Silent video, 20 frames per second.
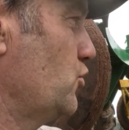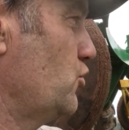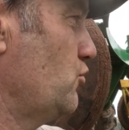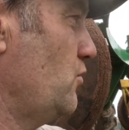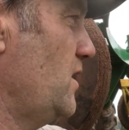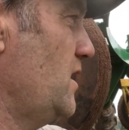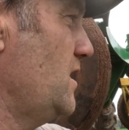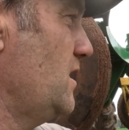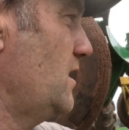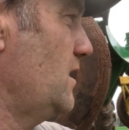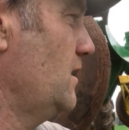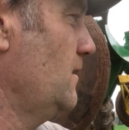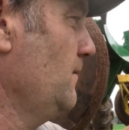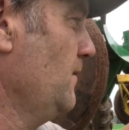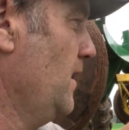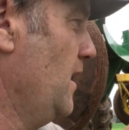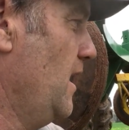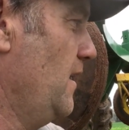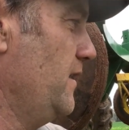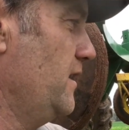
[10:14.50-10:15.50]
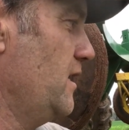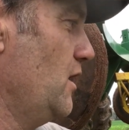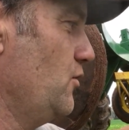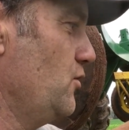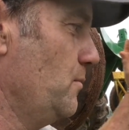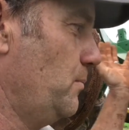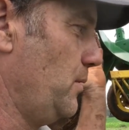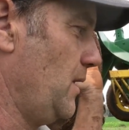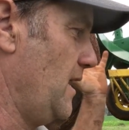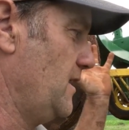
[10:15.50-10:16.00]
shrink, and then you know
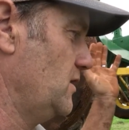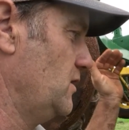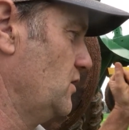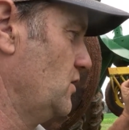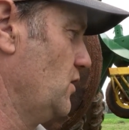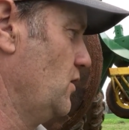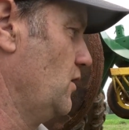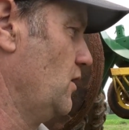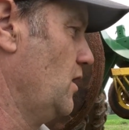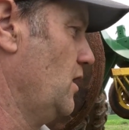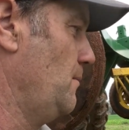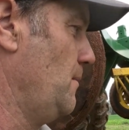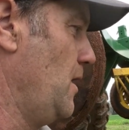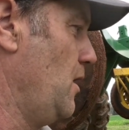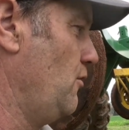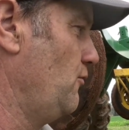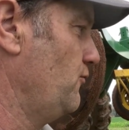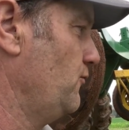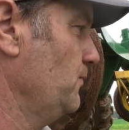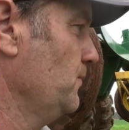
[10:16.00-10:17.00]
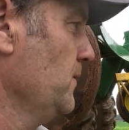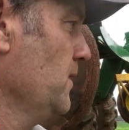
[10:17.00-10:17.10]
your plastic's gonna come off.